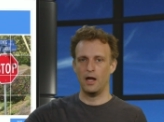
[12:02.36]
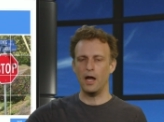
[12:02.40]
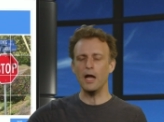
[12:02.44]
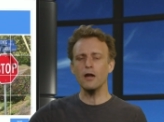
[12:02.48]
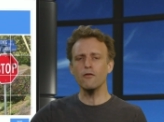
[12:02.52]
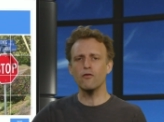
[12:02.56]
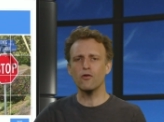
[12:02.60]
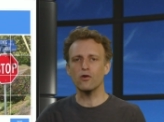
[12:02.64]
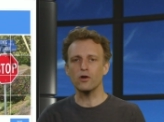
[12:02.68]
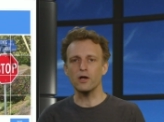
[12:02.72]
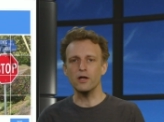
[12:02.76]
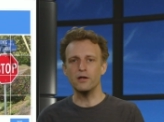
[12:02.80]

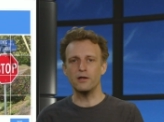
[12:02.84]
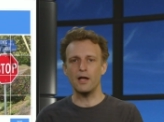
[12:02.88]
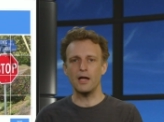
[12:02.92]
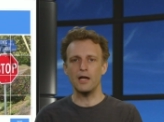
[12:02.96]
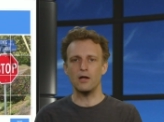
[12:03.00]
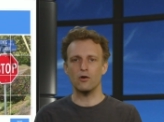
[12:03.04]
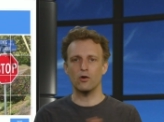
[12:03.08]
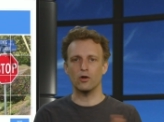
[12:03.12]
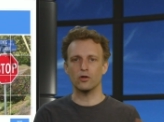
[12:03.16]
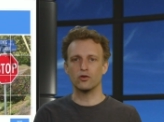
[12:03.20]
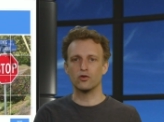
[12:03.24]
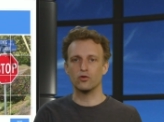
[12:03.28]
and for a
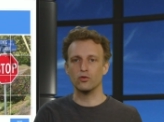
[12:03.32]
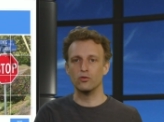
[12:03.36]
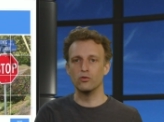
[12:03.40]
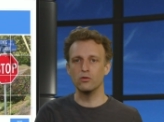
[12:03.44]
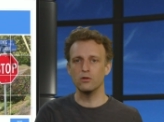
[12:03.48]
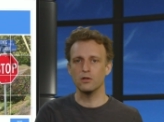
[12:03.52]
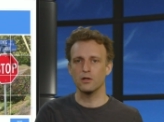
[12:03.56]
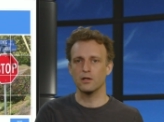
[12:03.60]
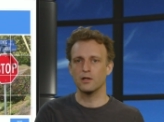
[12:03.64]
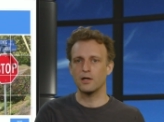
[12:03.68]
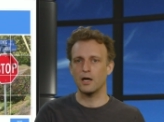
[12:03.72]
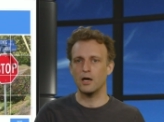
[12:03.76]
day or
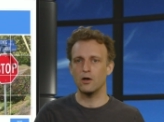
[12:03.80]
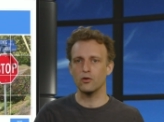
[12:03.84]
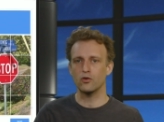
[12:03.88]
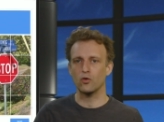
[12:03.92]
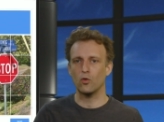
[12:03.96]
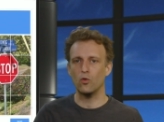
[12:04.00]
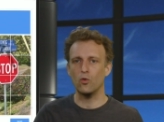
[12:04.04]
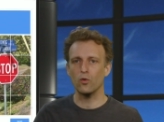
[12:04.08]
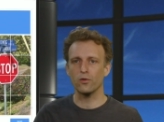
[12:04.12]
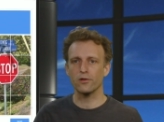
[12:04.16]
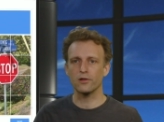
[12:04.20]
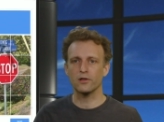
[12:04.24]
two count
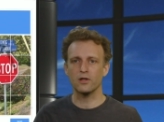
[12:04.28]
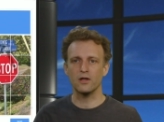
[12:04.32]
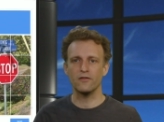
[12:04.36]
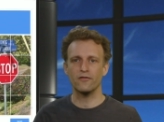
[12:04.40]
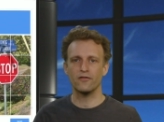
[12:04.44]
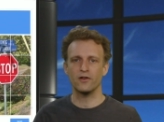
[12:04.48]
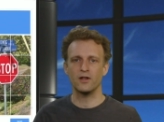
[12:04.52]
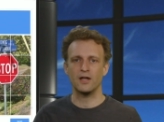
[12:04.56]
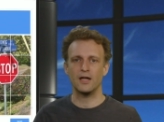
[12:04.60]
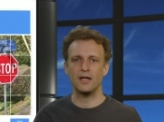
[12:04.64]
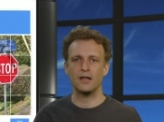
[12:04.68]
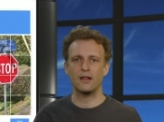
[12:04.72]
all the
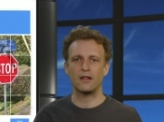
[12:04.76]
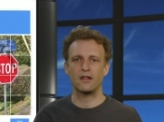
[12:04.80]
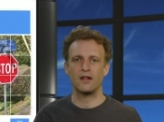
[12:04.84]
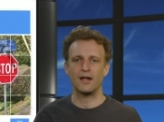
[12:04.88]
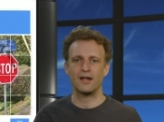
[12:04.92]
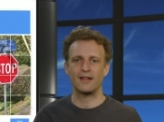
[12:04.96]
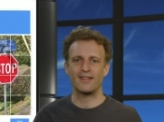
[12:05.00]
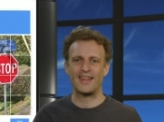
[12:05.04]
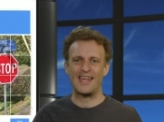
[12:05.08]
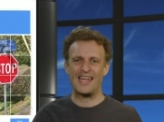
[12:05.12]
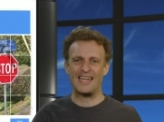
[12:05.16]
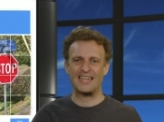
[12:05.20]
different
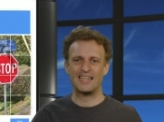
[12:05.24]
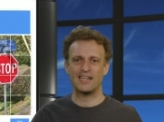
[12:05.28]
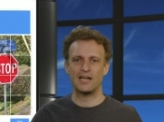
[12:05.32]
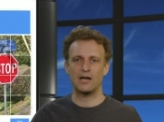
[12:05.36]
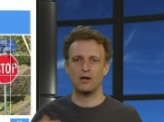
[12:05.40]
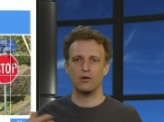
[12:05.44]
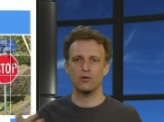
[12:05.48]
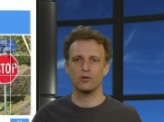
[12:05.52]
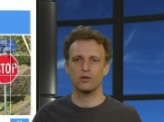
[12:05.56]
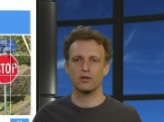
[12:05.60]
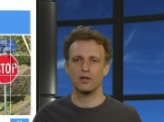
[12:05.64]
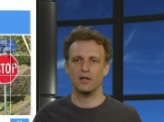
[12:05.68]
insects they
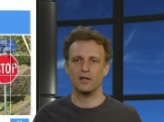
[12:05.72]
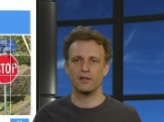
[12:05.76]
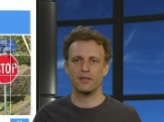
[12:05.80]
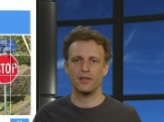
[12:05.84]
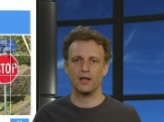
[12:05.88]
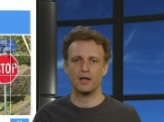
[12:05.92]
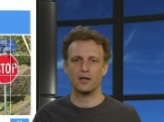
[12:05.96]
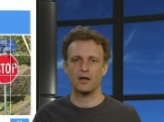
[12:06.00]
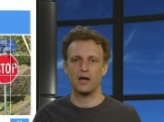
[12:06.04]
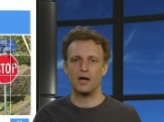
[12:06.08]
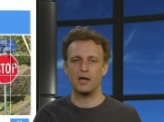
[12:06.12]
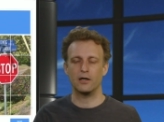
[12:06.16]
encounter in
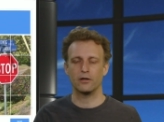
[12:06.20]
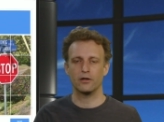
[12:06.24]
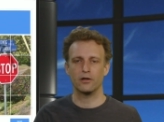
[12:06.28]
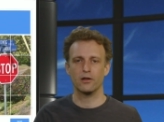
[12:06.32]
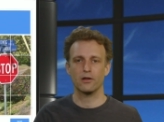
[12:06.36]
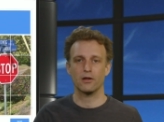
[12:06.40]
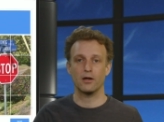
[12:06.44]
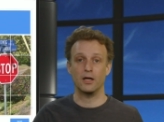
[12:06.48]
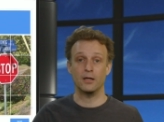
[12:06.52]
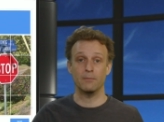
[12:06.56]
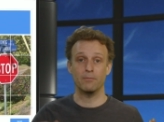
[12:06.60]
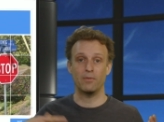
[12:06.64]
their
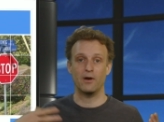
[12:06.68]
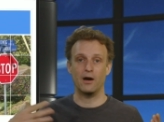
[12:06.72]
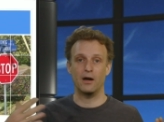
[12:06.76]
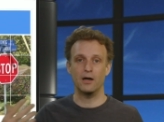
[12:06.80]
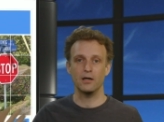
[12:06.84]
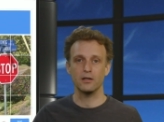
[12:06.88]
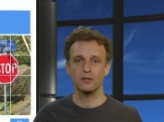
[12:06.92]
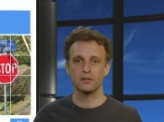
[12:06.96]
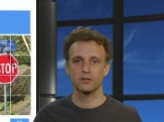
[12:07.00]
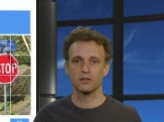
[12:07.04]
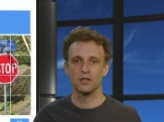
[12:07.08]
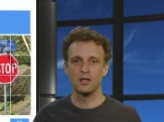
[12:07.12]
gardens and
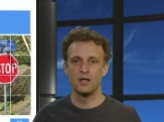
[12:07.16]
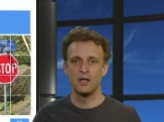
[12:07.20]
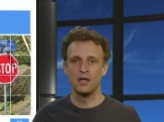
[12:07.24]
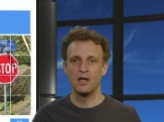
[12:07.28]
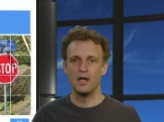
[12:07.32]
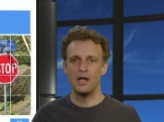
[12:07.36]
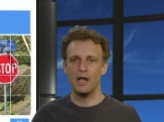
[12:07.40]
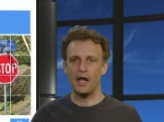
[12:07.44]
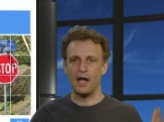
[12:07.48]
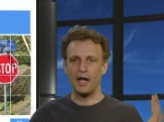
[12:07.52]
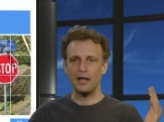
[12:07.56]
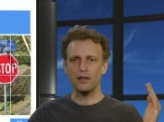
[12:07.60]
parks
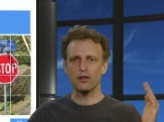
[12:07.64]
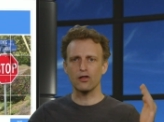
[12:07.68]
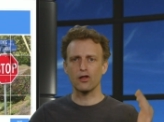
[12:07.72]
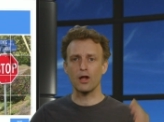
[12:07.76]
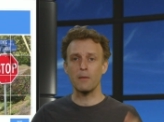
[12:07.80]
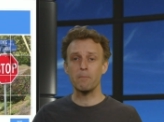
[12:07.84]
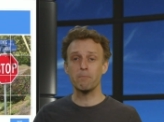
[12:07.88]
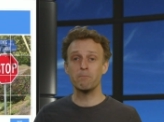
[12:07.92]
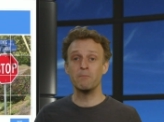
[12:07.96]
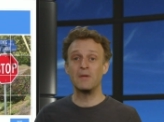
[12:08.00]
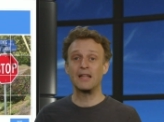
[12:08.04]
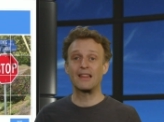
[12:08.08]
and
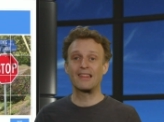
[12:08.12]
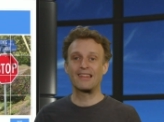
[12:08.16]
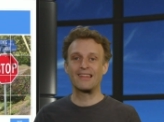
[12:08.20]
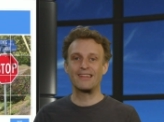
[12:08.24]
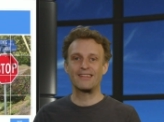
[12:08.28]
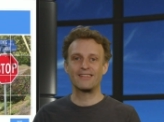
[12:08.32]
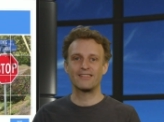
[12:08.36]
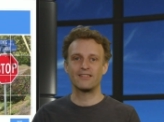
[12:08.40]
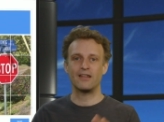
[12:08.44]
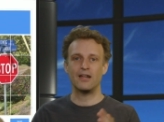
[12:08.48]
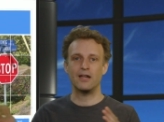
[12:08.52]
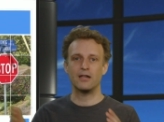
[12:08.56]
submit
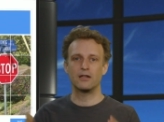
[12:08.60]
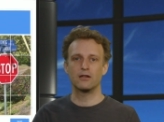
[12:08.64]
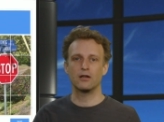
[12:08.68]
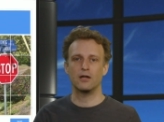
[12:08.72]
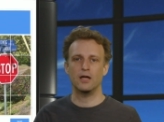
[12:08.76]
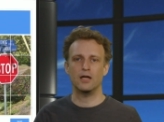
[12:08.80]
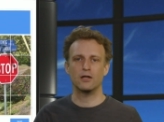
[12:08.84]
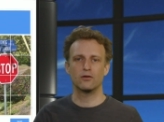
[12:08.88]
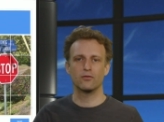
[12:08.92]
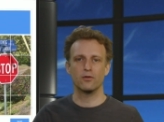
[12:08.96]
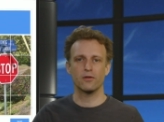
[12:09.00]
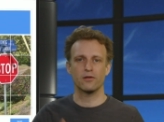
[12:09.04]
this
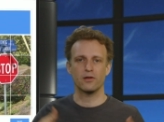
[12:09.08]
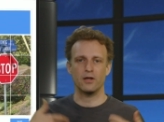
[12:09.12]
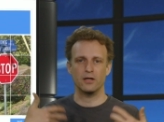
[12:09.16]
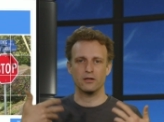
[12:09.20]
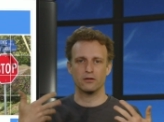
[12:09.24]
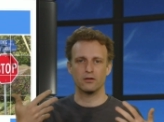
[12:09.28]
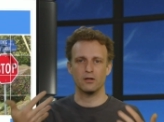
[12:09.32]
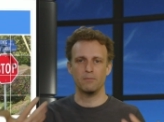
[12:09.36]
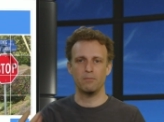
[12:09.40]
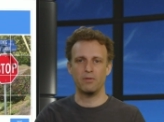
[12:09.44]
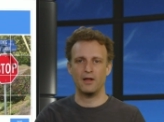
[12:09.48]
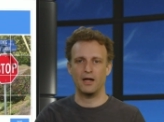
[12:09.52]
data into a
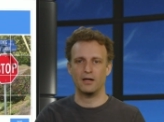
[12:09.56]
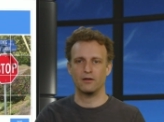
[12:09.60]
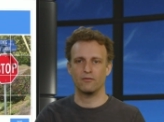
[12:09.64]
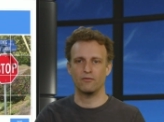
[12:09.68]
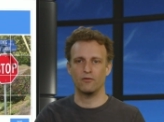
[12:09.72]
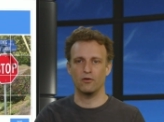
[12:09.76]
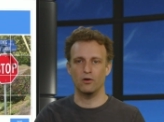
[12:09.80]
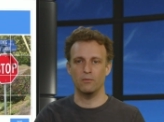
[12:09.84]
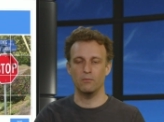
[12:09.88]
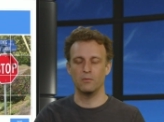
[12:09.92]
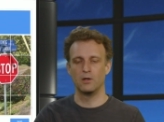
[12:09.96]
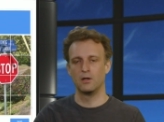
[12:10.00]
central
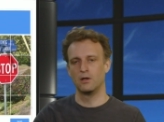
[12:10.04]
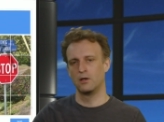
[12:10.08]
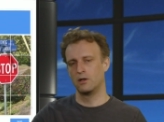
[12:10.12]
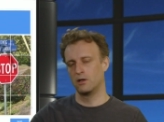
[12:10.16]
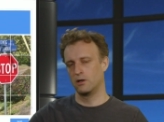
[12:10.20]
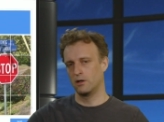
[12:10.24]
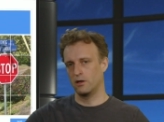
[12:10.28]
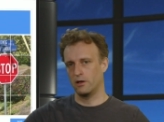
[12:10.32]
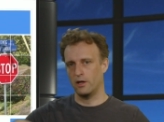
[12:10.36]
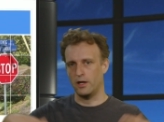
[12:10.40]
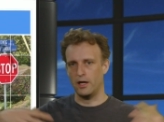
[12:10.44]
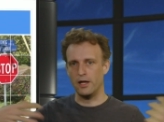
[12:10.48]
platform,
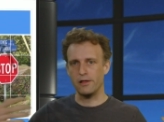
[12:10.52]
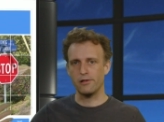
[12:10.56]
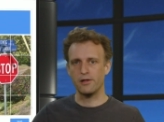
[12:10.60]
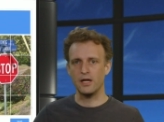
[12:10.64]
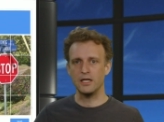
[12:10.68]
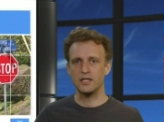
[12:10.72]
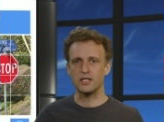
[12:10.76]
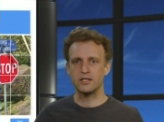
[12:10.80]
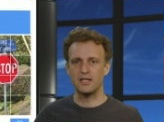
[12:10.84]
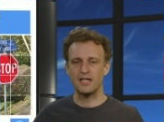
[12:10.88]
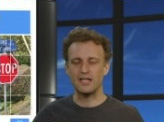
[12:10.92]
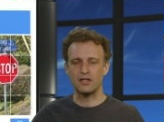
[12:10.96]

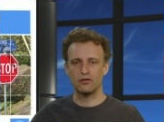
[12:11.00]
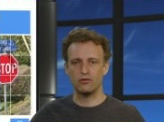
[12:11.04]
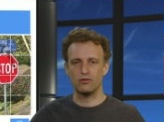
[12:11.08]
essentially